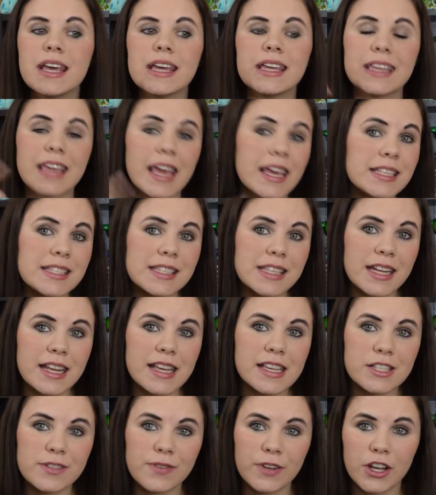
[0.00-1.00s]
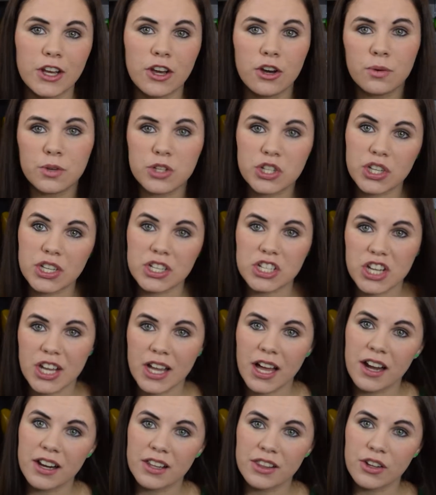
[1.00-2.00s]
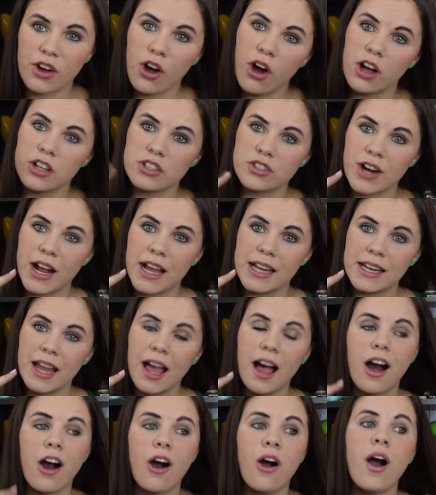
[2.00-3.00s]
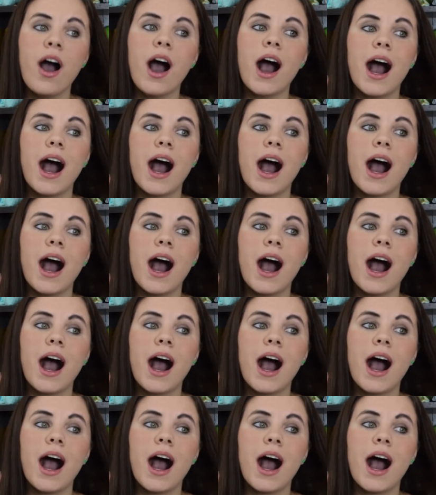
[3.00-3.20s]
yesterday's video, which you can check out in the cards right now,